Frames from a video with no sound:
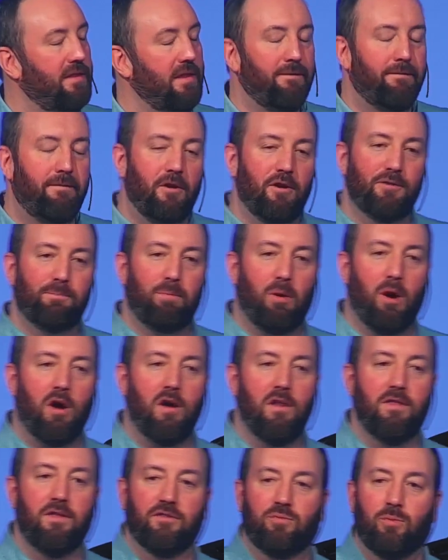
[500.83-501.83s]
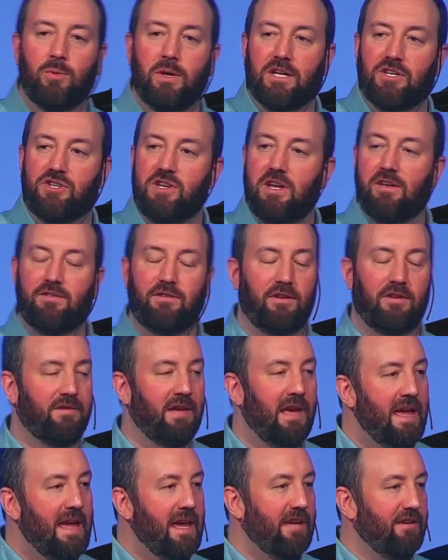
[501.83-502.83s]
in the first part of this week,
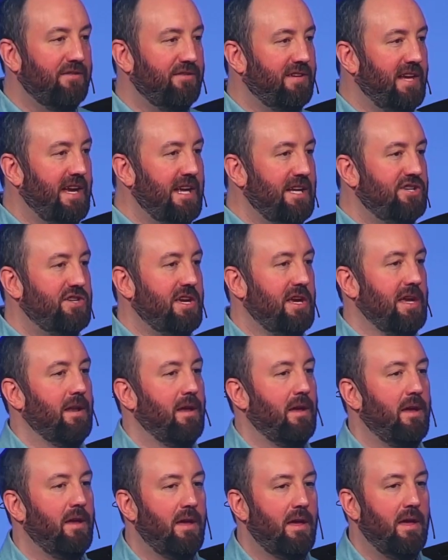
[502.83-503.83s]
Jesus is teaching.